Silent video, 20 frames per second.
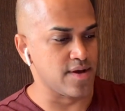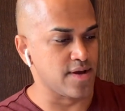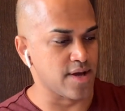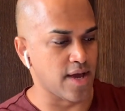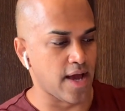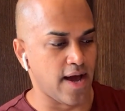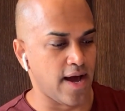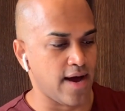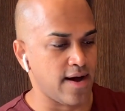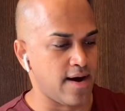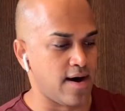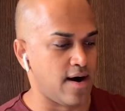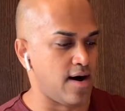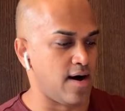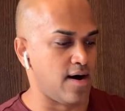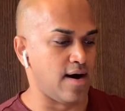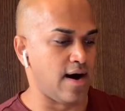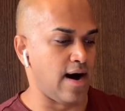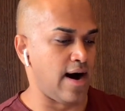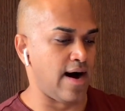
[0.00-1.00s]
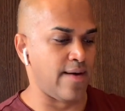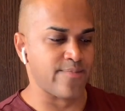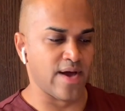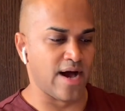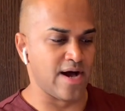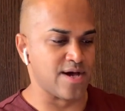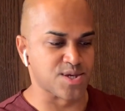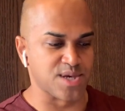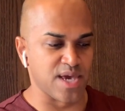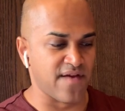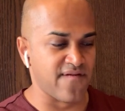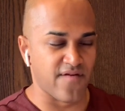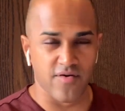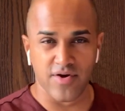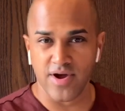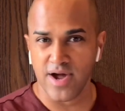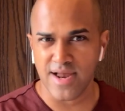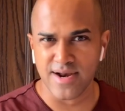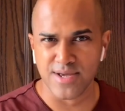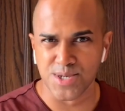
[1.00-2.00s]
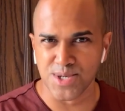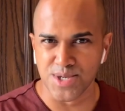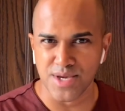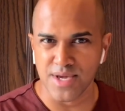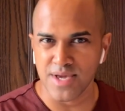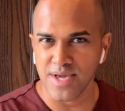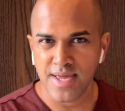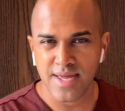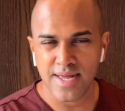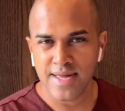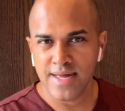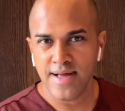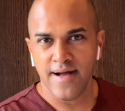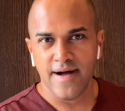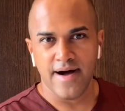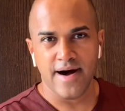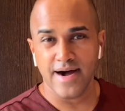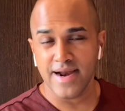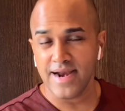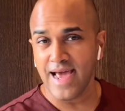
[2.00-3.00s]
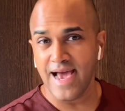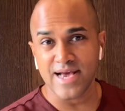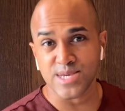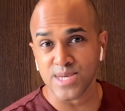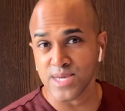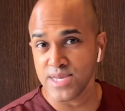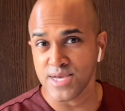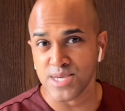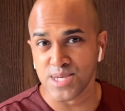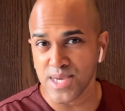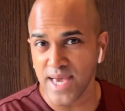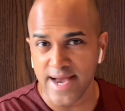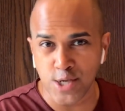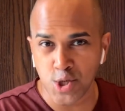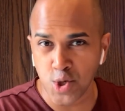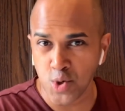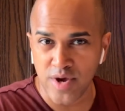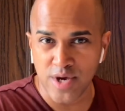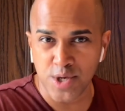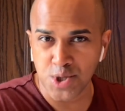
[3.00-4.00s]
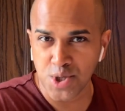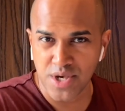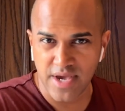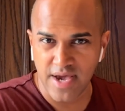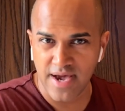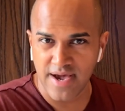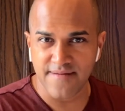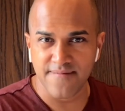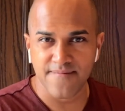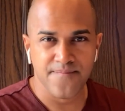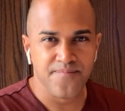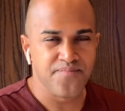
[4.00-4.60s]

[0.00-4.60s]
Uh, I mean, I'll say very honestly, uh, it hasn't hit saturation yet.